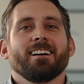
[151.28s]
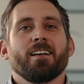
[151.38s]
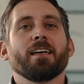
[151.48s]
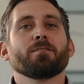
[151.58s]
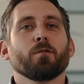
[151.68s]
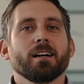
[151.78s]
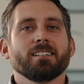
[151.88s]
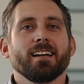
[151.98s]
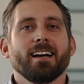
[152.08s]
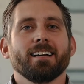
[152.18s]
Thanks for
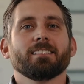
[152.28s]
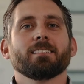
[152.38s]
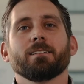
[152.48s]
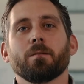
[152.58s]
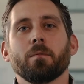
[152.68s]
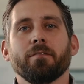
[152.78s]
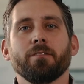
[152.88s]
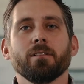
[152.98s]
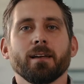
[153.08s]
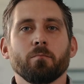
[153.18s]
watching, guys.
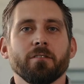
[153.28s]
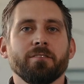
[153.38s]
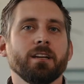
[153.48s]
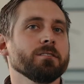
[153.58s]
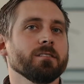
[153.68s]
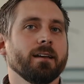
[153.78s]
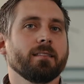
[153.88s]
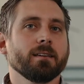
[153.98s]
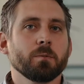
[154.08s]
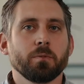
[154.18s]
If you'd like more videos
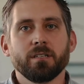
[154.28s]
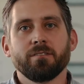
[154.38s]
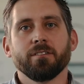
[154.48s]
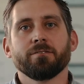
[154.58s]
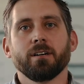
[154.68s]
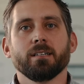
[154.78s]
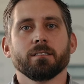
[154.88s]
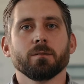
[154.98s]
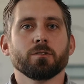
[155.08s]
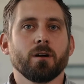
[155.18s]
like this, please feel free to
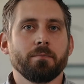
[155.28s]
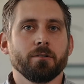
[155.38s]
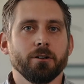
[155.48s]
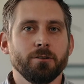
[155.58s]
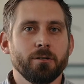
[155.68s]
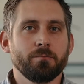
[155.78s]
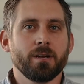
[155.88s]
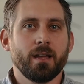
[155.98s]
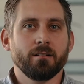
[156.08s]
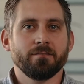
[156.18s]
subscribe to our YouTube
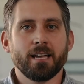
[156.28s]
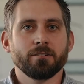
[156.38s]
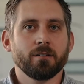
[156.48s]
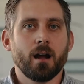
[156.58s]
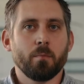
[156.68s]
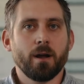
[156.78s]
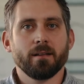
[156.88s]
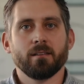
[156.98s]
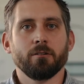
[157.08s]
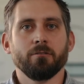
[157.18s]
channel, Vassar
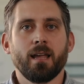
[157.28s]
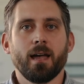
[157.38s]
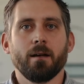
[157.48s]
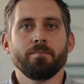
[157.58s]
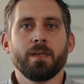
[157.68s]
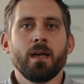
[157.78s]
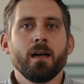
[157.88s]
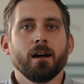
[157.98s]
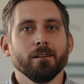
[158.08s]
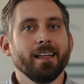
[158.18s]
Chiropractic and Rehab,
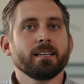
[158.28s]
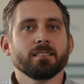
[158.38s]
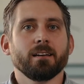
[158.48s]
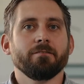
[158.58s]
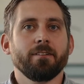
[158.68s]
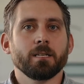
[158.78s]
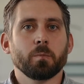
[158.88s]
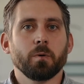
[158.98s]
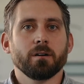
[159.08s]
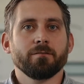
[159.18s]
or like us on
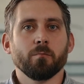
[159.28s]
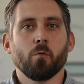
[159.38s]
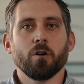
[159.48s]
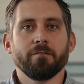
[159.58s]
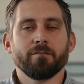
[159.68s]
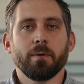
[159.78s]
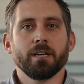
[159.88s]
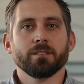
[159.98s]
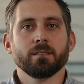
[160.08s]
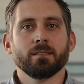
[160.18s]
Facebook for more
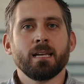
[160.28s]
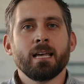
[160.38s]
information.